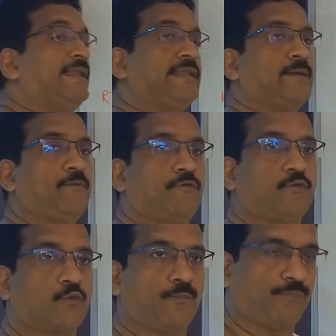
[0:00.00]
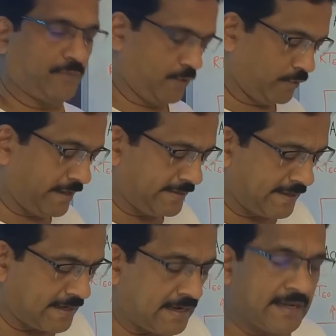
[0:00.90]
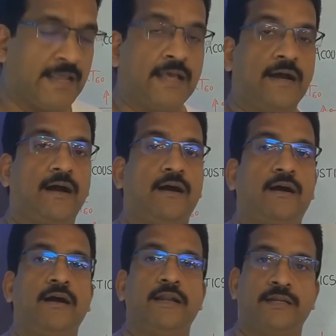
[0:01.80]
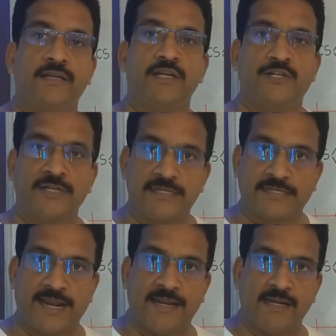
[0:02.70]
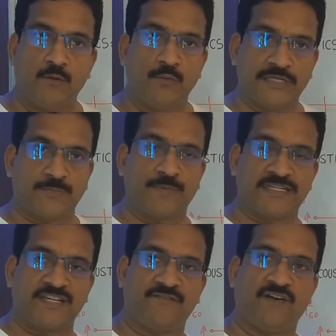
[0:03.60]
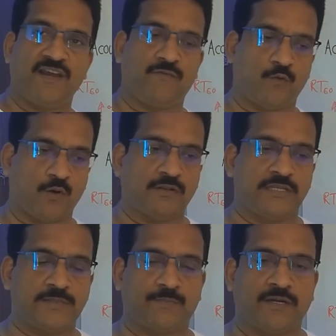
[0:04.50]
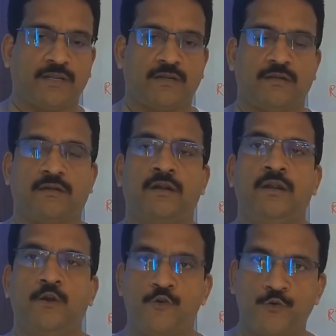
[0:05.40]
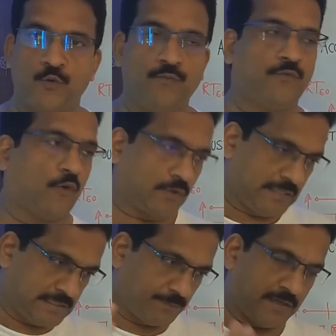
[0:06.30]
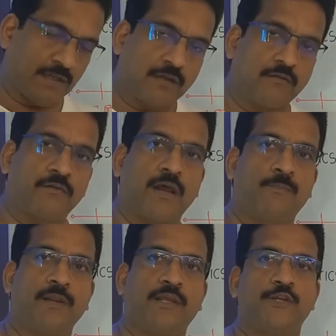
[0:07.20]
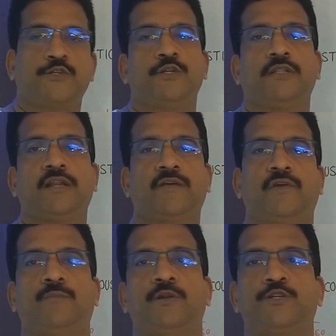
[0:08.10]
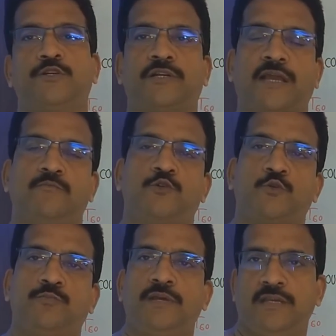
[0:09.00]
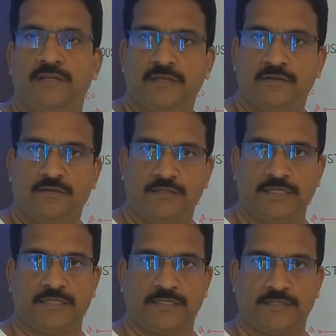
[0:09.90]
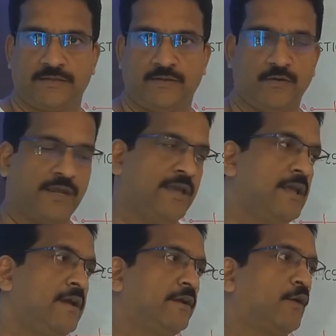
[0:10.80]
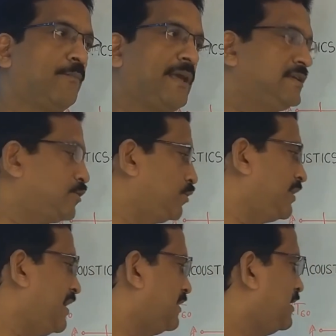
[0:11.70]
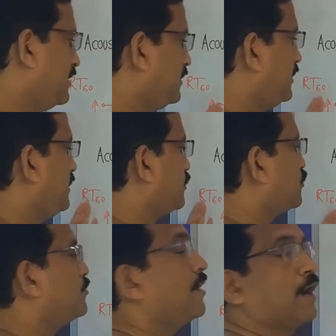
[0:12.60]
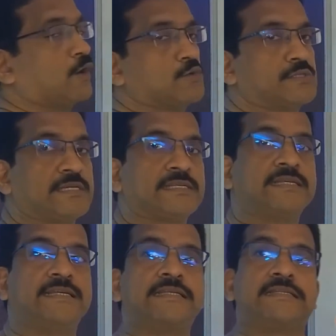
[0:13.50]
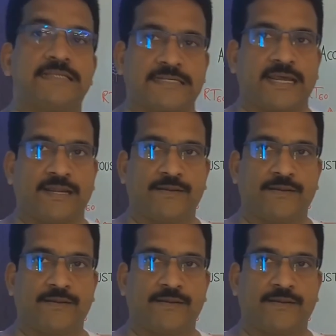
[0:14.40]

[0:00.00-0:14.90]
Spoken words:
type of room. Okay, there are international standard which specify for this particular room, for this particular application, the reverberation time should be this. Okay, now based on that, the room acoustics is designed,